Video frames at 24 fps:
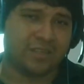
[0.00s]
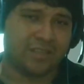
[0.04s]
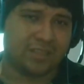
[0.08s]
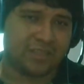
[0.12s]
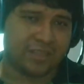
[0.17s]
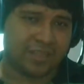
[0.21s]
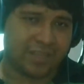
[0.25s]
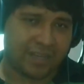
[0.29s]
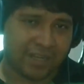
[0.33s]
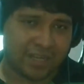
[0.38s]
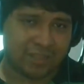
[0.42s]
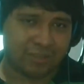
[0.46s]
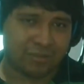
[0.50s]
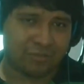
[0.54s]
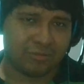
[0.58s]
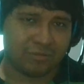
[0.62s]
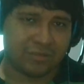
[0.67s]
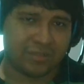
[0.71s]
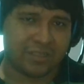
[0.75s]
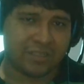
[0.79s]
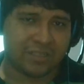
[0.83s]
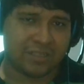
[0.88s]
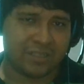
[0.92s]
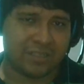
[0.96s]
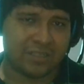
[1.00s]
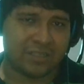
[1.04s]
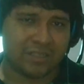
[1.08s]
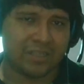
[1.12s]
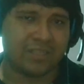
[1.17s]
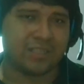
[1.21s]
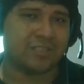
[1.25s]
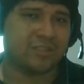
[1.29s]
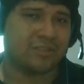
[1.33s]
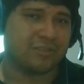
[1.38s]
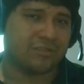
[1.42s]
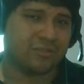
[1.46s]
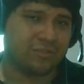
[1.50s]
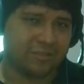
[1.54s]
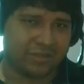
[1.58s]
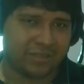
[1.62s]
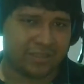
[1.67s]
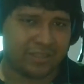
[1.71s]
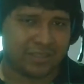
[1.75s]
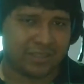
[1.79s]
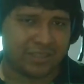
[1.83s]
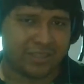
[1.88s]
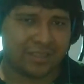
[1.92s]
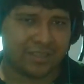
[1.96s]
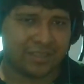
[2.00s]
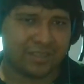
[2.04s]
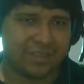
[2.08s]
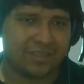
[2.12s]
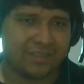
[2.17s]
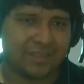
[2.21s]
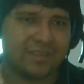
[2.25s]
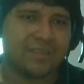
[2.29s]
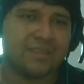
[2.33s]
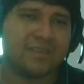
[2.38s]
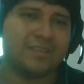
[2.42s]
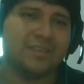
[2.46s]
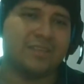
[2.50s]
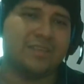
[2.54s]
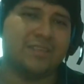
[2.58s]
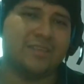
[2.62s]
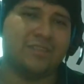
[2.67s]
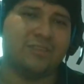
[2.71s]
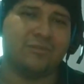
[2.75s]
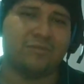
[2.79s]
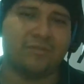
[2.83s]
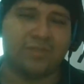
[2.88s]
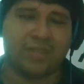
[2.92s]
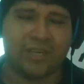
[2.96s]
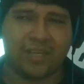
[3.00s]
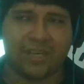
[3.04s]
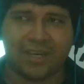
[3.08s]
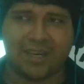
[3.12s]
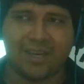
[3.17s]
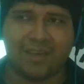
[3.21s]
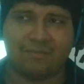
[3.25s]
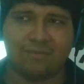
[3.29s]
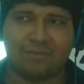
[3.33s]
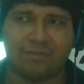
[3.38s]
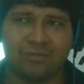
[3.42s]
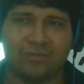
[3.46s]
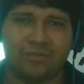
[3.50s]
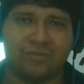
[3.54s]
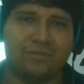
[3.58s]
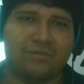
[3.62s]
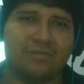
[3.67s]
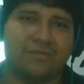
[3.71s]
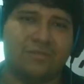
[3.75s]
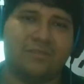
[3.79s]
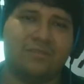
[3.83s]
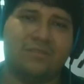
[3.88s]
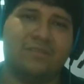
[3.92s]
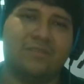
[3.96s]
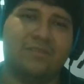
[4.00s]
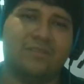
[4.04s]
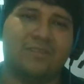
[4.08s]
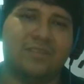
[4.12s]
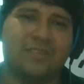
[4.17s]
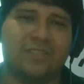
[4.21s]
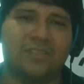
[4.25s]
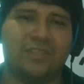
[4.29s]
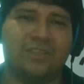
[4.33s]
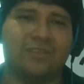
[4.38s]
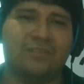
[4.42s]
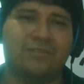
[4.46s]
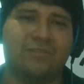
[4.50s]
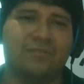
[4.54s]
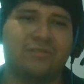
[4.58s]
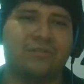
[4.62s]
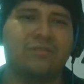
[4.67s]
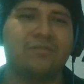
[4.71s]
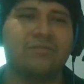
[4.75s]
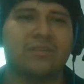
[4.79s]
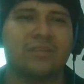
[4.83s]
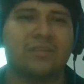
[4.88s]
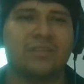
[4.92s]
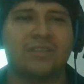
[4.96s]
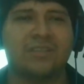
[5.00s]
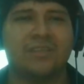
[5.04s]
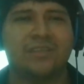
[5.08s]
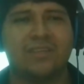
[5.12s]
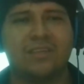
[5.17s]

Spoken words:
The answer is currently. So they have to circle current.